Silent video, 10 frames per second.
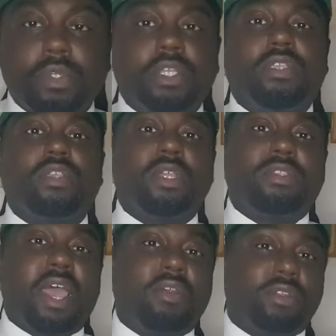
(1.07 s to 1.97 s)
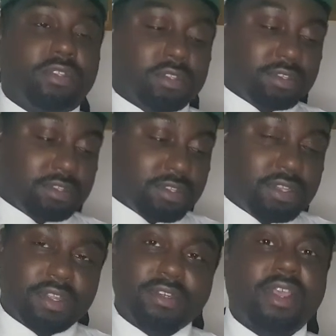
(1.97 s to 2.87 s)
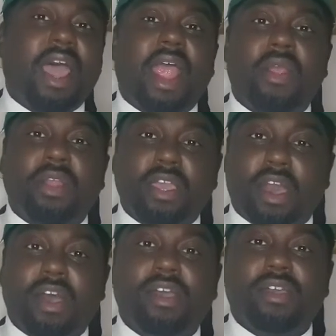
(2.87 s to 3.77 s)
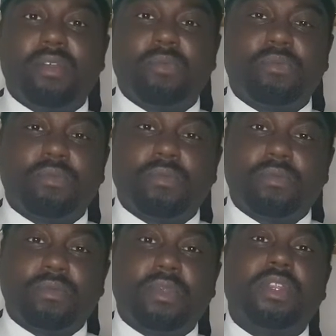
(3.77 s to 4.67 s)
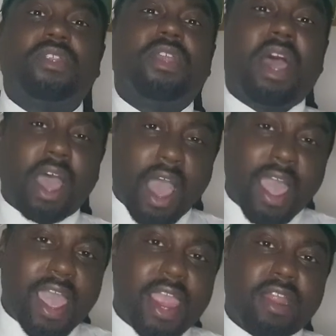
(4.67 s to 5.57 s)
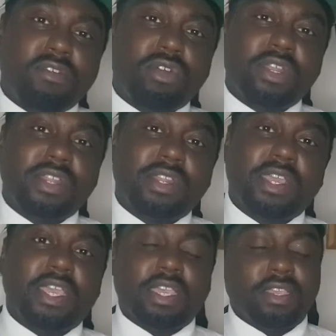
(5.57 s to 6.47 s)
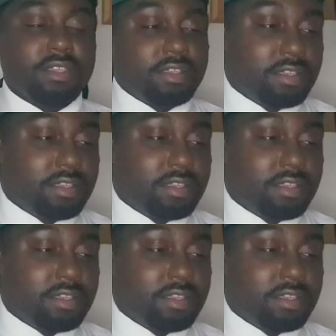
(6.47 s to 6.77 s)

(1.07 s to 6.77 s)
Listen to the sirens. The irony, huh? The irony.